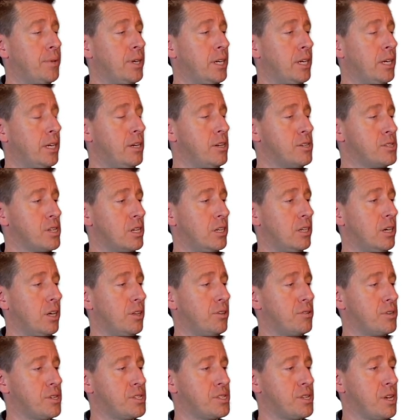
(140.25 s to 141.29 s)
Here's another
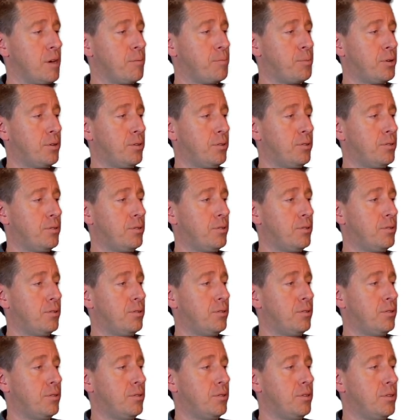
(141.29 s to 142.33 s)
example.
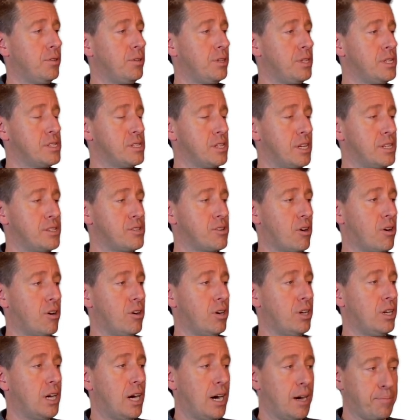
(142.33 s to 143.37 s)
These lines are
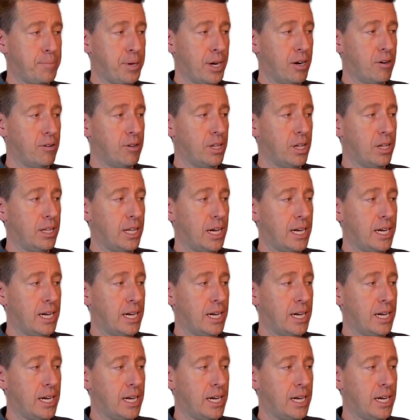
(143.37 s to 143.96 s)
not parallel.